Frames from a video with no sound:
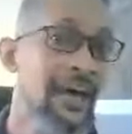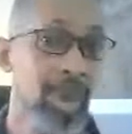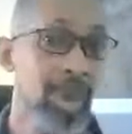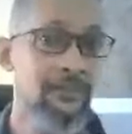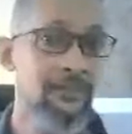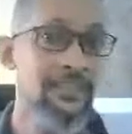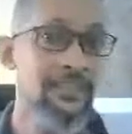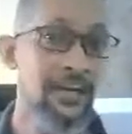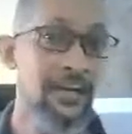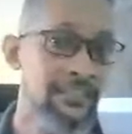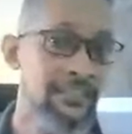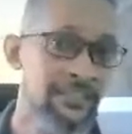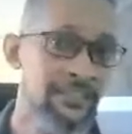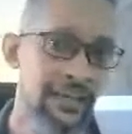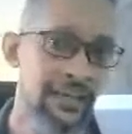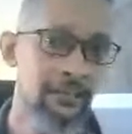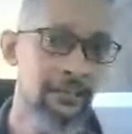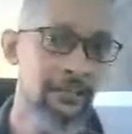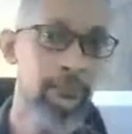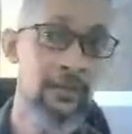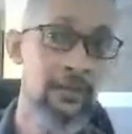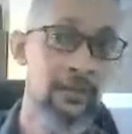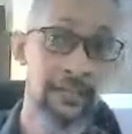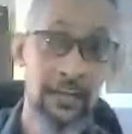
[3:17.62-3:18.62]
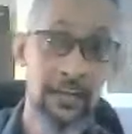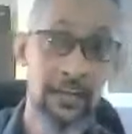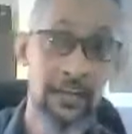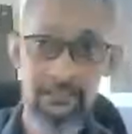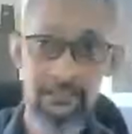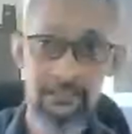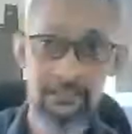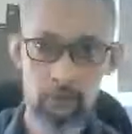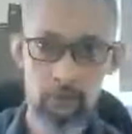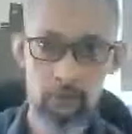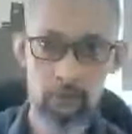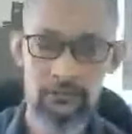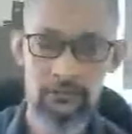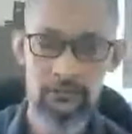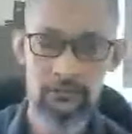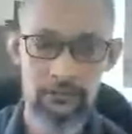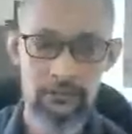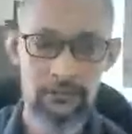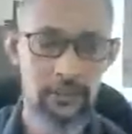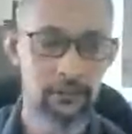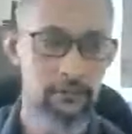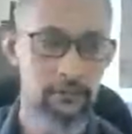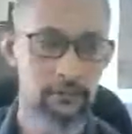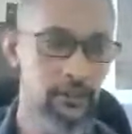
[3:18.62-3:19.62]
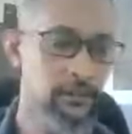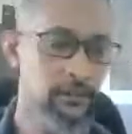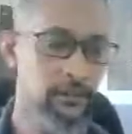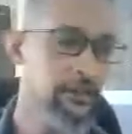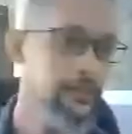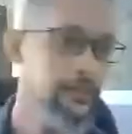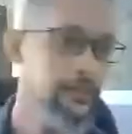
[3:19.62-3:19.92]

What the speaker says: done yet, but they asked the questions there, okay.